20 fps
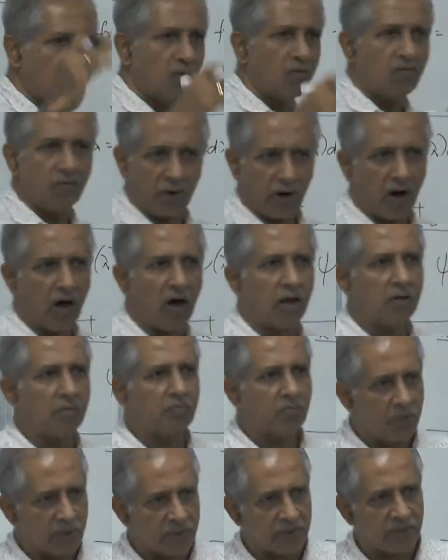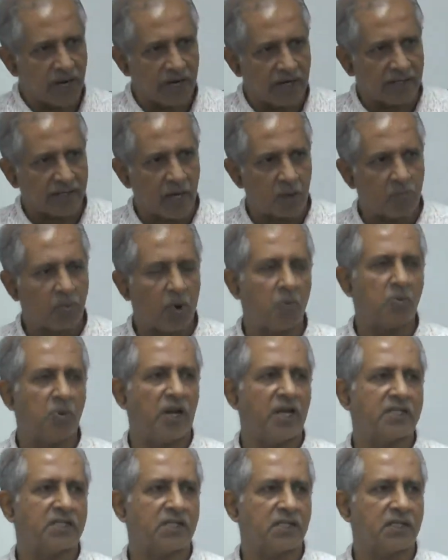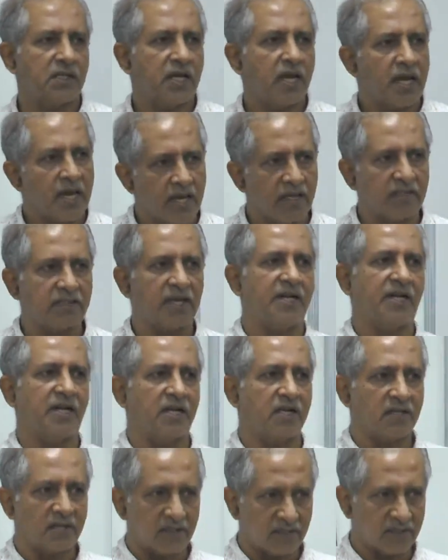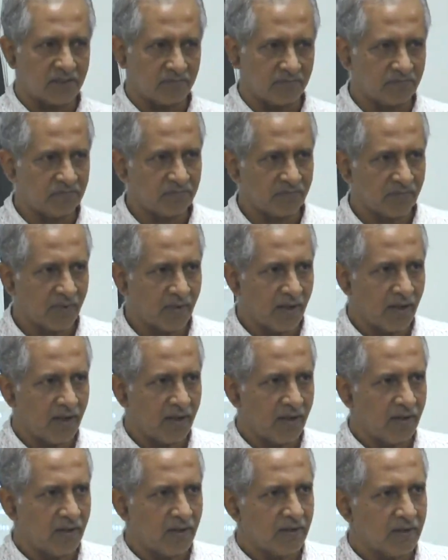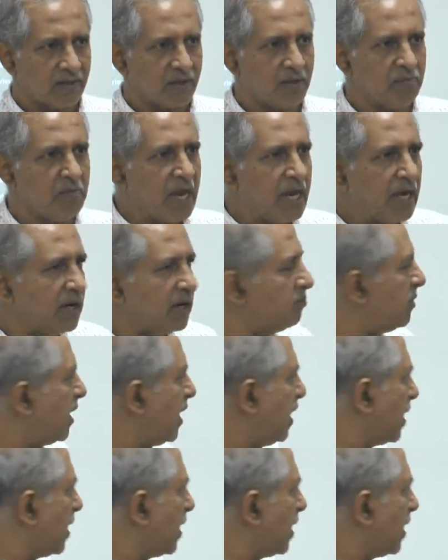for all the entire population is 80 years. The mean mean